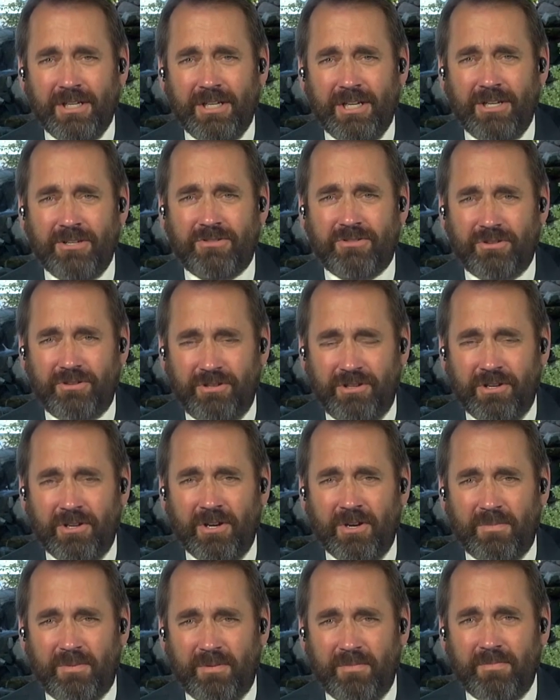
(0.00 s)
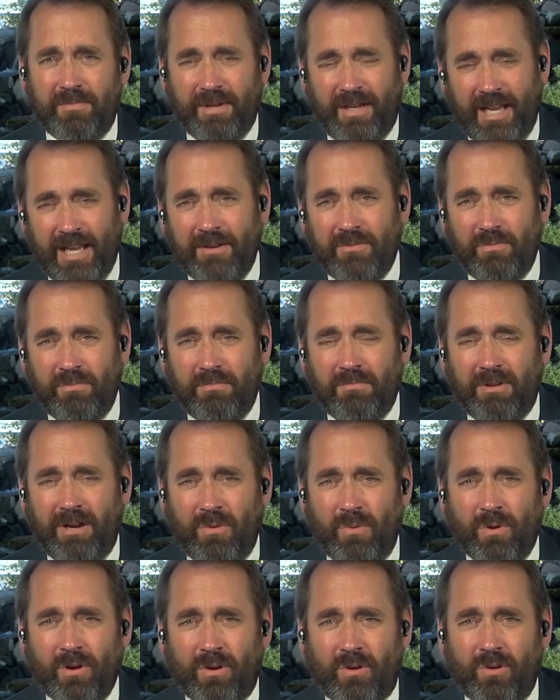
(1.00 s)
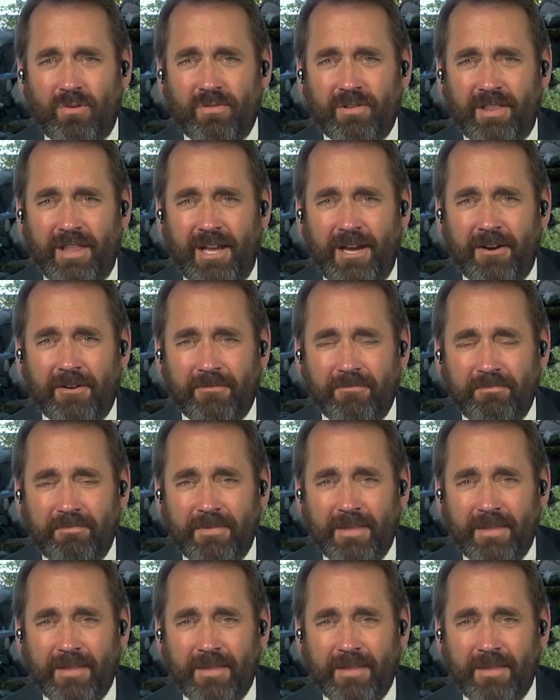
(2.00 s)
Eastern Europe and began my work over there.